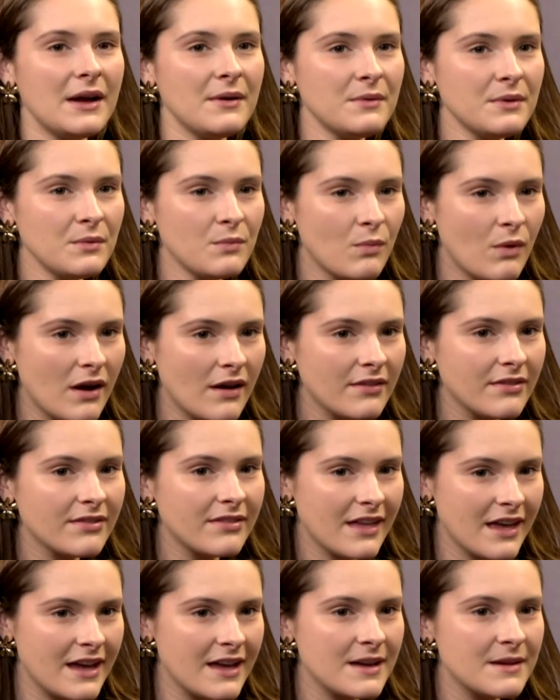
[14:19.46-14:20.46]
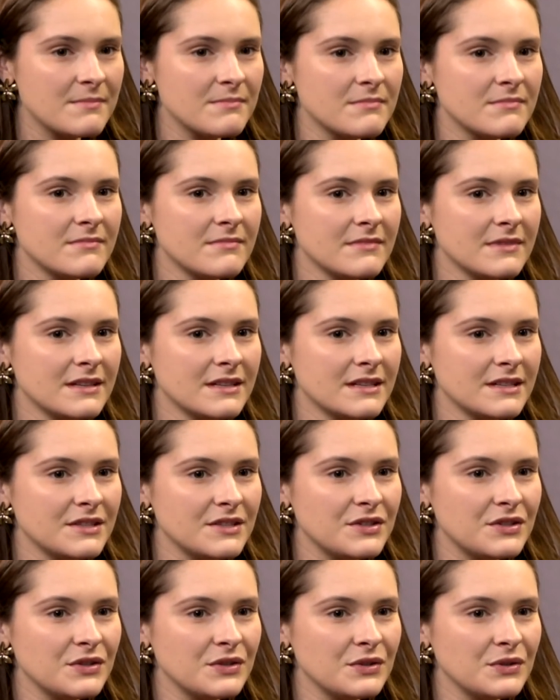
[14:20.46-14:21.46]
would want them
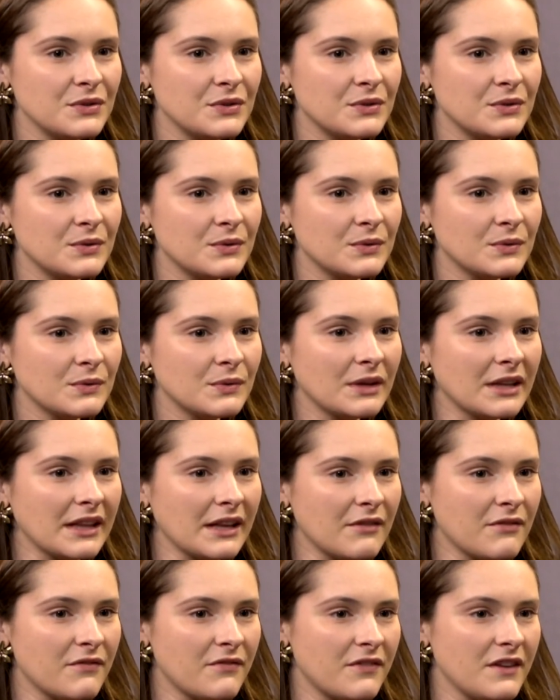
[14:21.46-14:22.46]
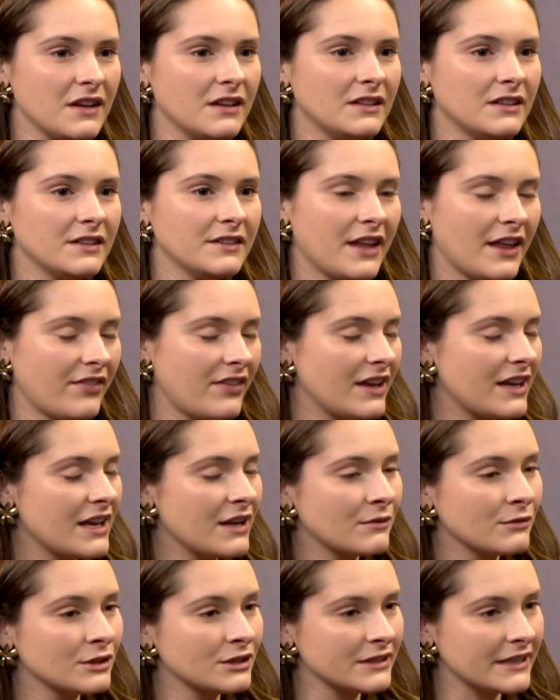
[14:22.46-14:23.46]
to really feel that they
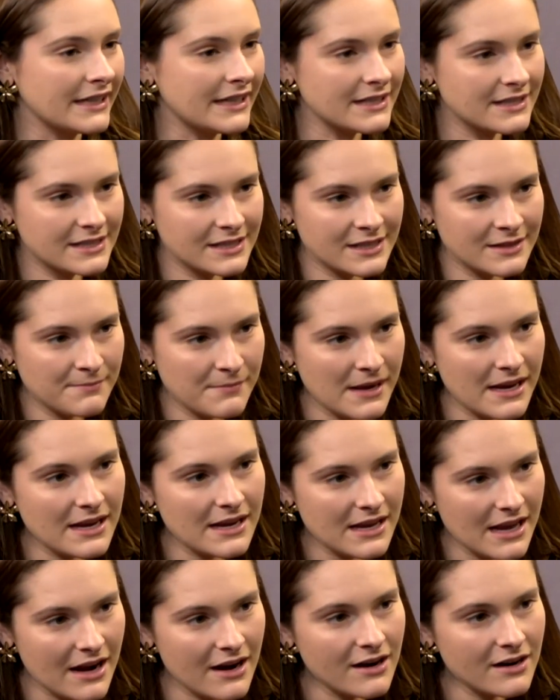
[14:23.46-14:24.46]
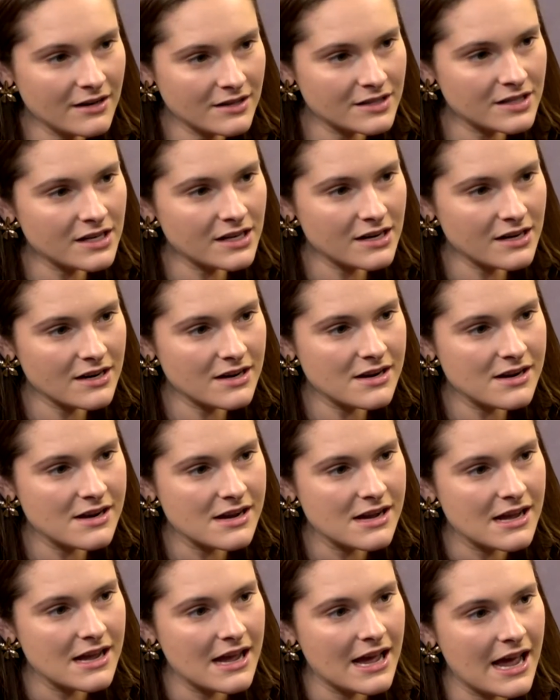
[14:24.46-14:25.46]
can relate to the main character
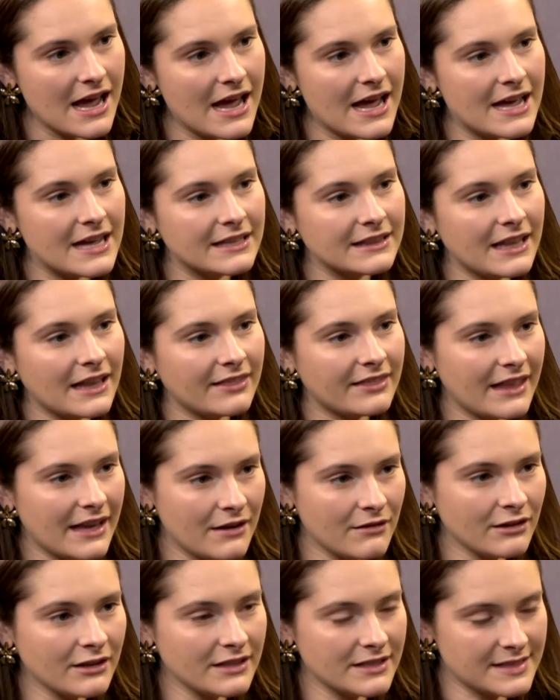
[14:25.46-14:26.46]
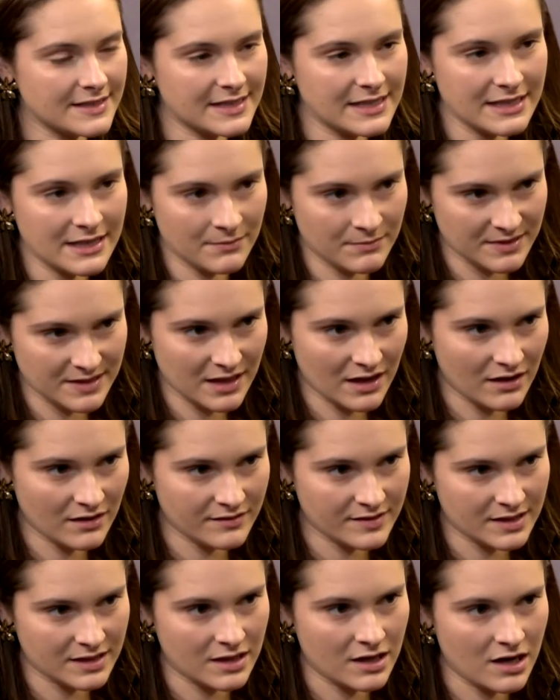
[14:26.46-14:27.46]
and that they really see
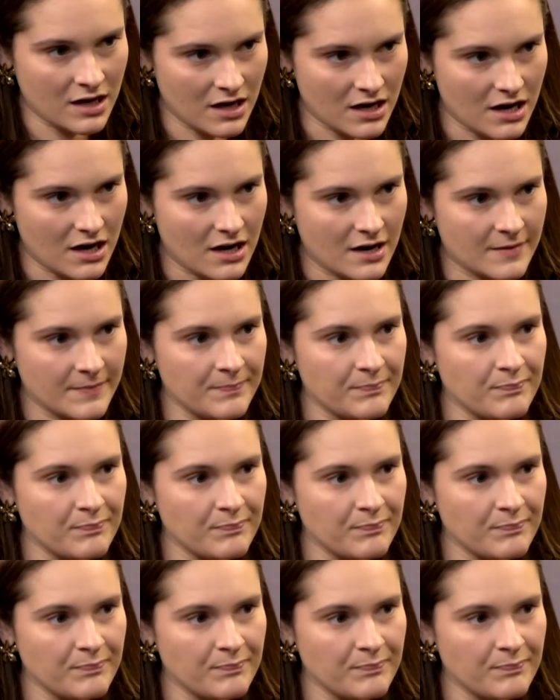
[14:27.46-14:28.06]
themselves in her